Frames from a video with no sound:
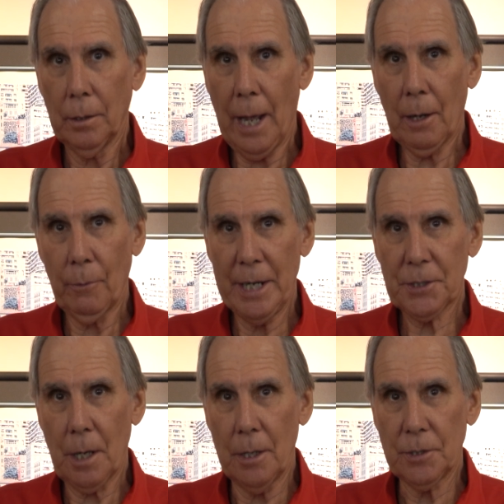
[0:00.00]
A lot of
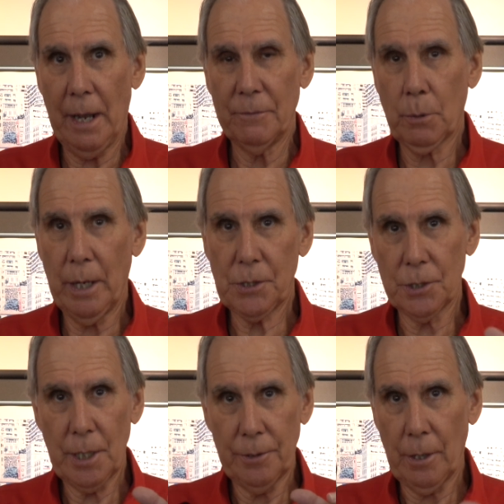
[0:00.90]
race cars have
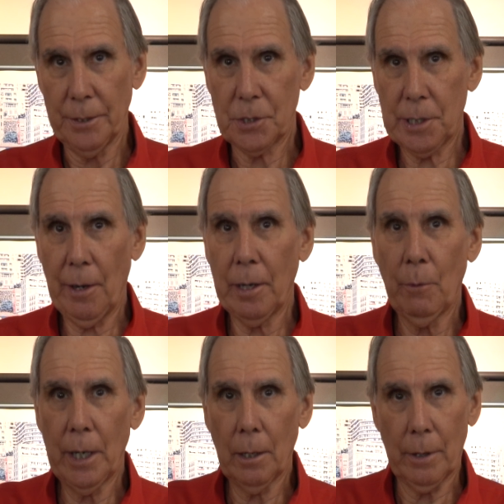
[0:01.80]
switches either on the steering
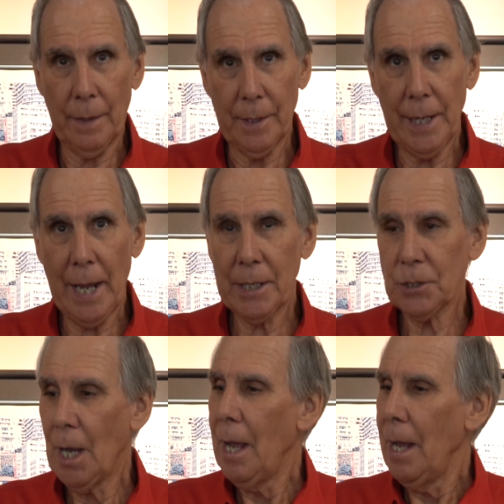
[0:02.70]
wheel or on the dash.